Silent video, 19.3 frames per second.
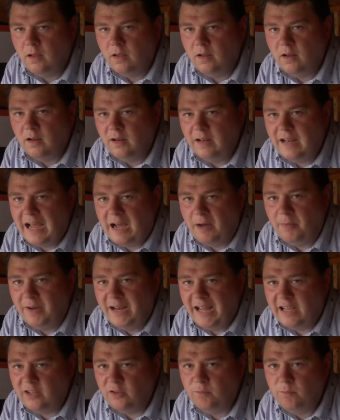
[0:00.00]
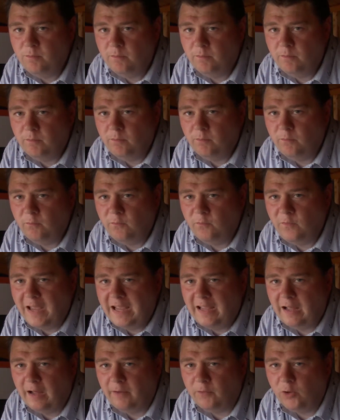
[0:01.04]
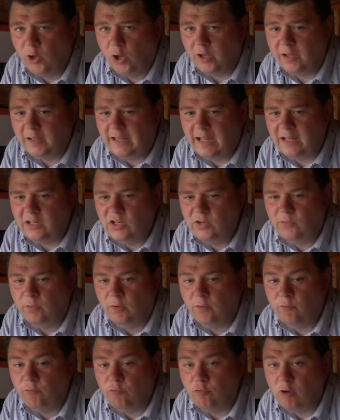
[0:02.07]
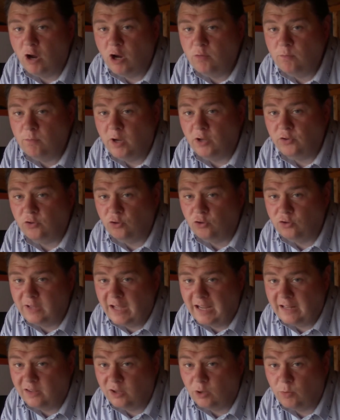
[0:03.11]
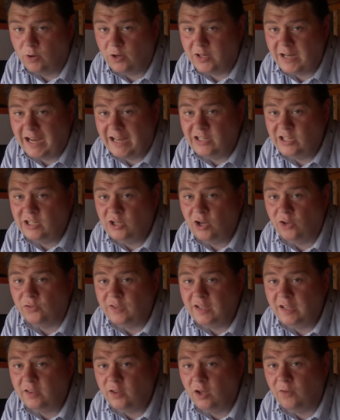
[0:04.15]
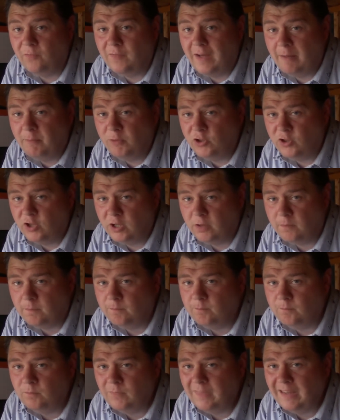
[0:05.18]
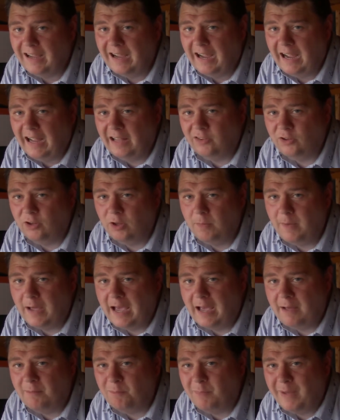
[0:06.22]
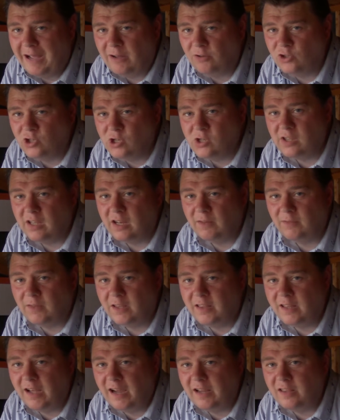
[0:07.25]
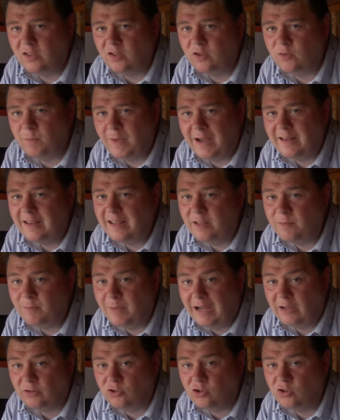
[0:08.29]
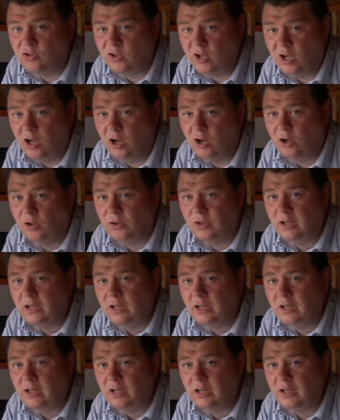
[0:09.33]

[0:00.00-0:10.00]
Now the next thing I've got is actually from Throne Model Centre, which I actually got this off Amazon. I had some vouchers and I decided to spend these vouchers on